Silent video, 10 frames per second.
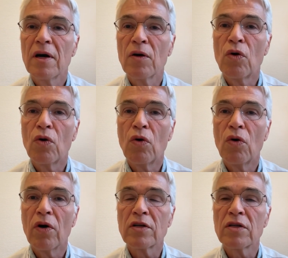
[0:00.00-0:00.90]

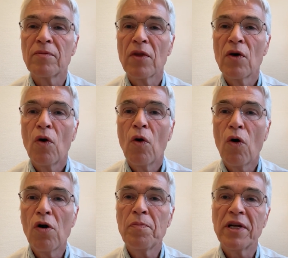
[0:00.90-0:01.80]
cohort,
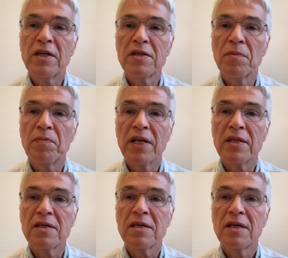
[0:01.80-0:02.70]
all
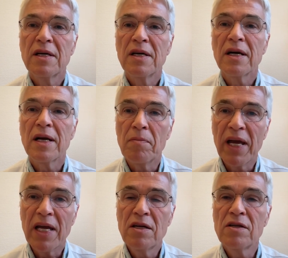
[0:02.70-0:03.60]
participants
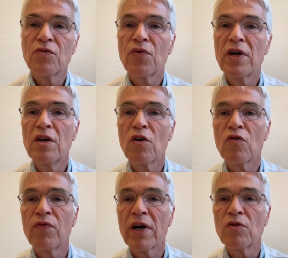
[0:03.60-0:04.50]
remained free of
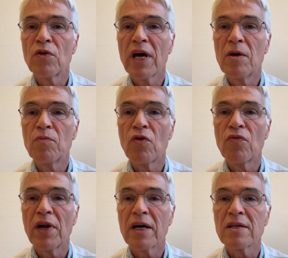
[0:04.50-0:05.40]
factor IX
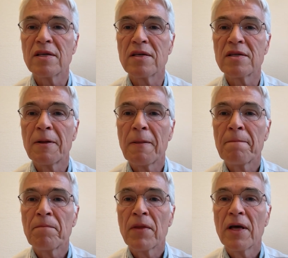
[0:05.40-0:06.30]
prophylaxis
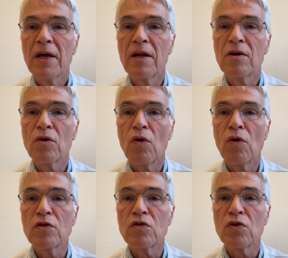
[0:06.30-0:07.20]
and
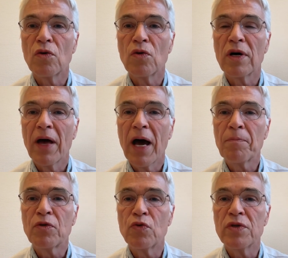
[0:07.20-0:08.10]
also
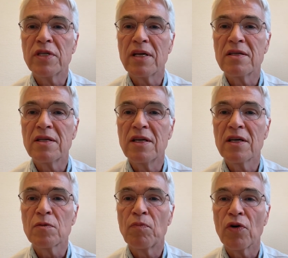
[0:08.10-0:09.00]
up to 6
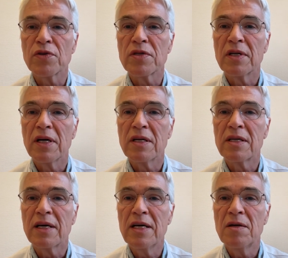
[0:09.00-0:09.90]
years
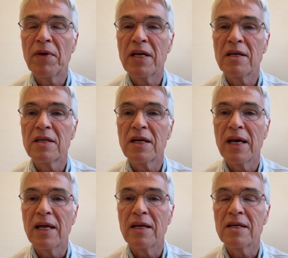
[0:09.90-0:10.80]
post-treatment,
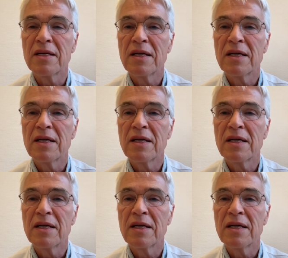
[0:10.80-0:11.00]
and